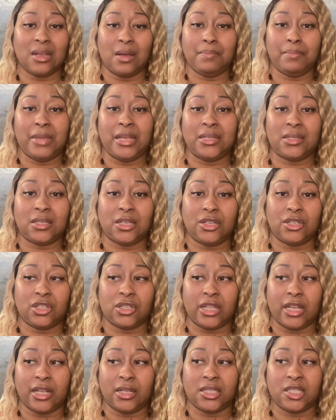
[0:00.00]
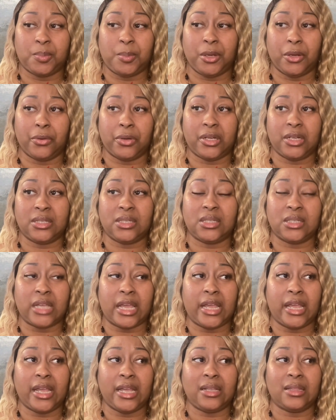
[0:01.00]
a message that spirit is
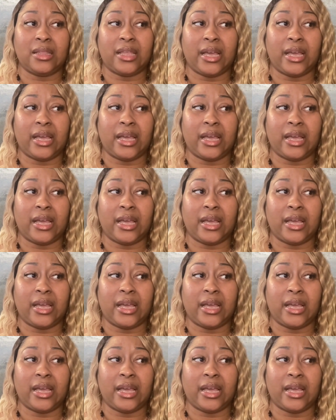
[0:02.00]
saying